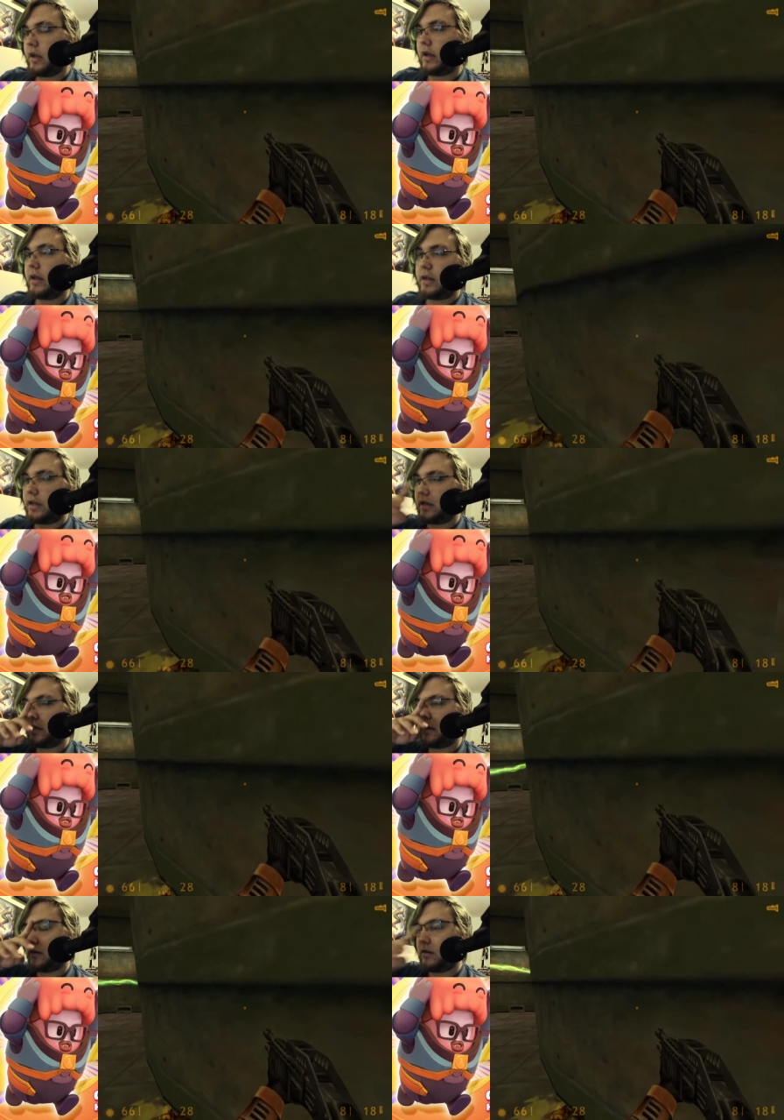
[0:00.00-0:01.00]
Uh,
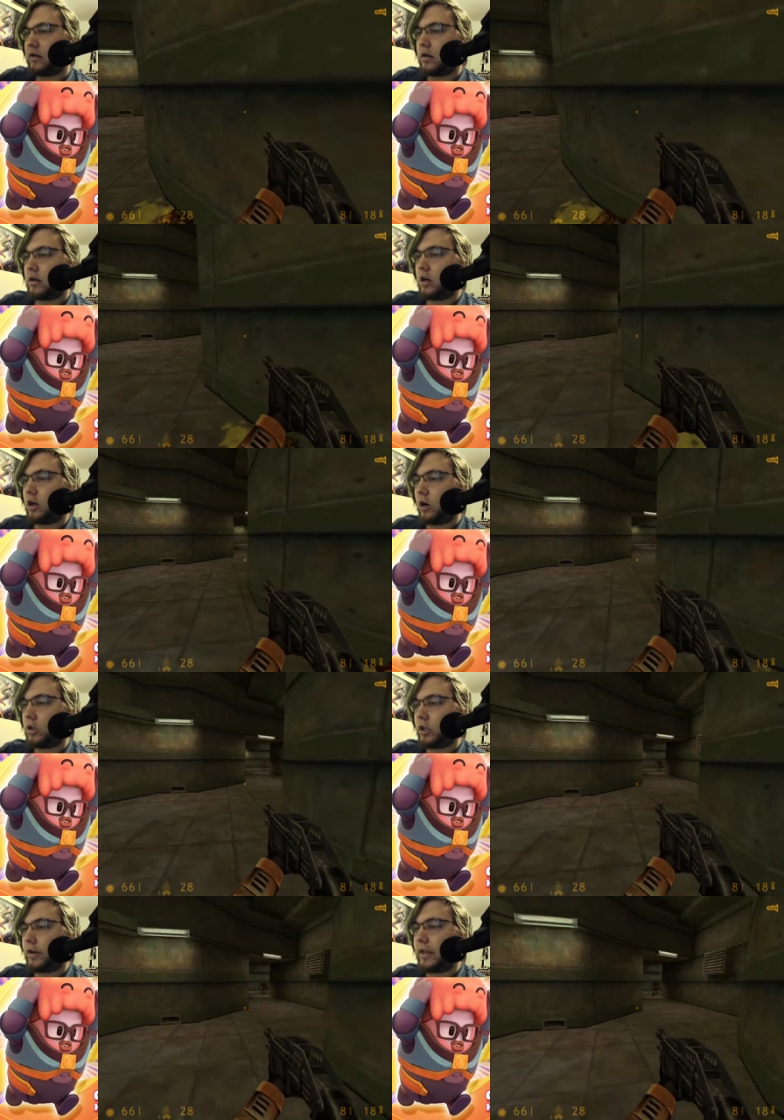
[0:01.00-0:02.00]
earlier,